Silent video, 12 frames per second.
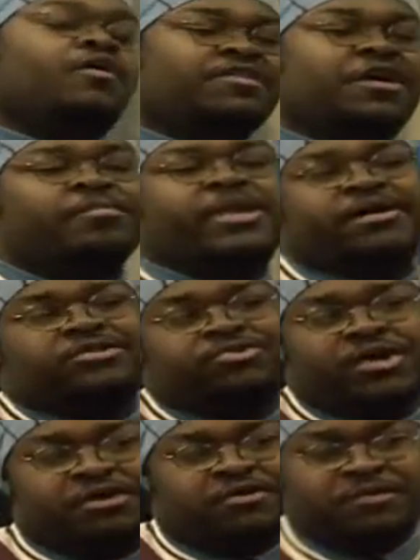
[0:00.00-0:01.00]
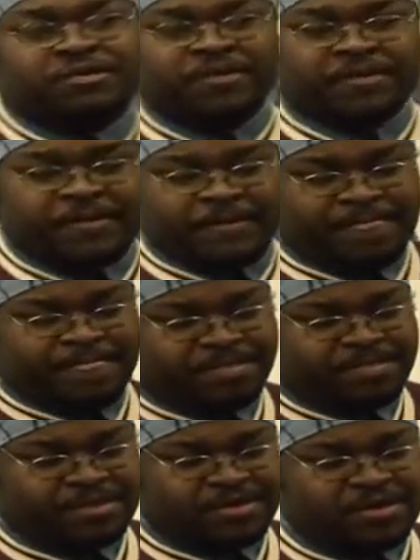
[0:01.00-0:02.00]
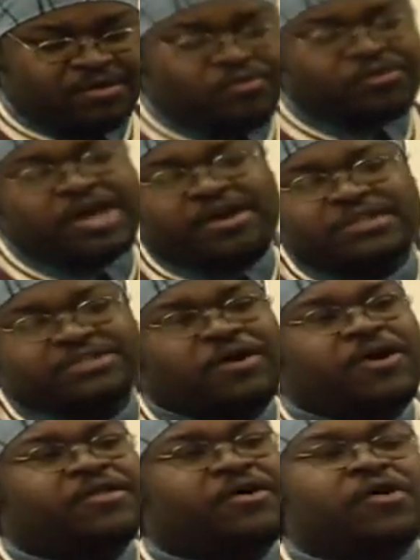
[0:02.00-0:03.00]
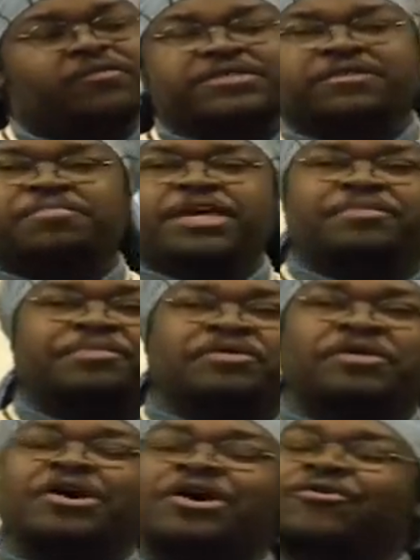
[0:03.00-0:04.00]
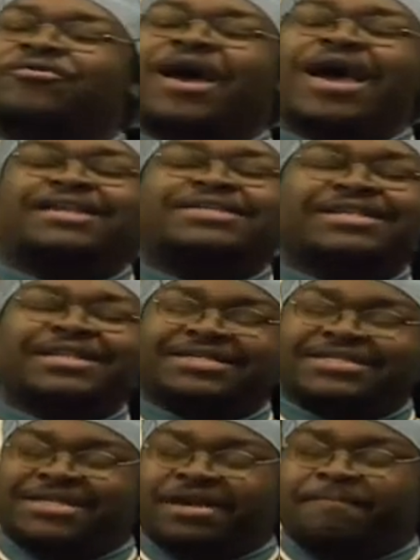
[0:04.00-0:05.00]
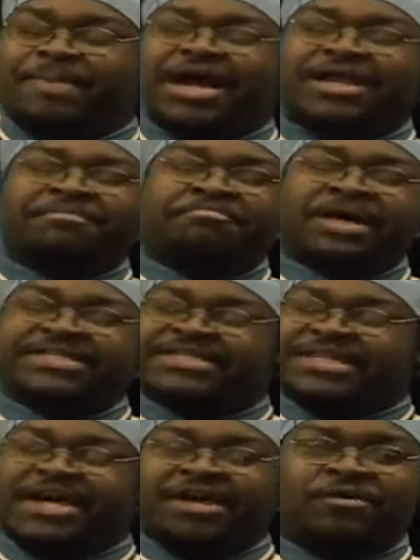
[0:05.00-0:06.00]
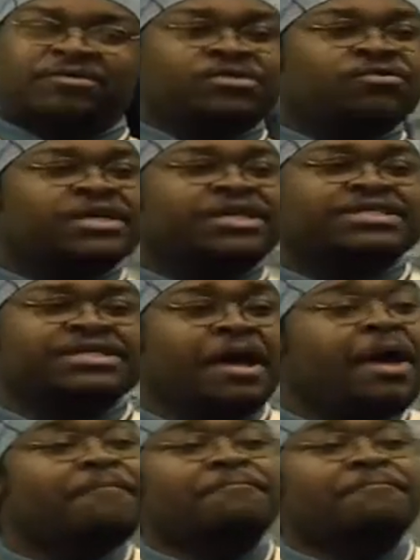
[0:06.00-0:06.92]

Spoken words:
of young black Atreides, who carries all the hopes of the people, riding his glistening body Mustang on 20s.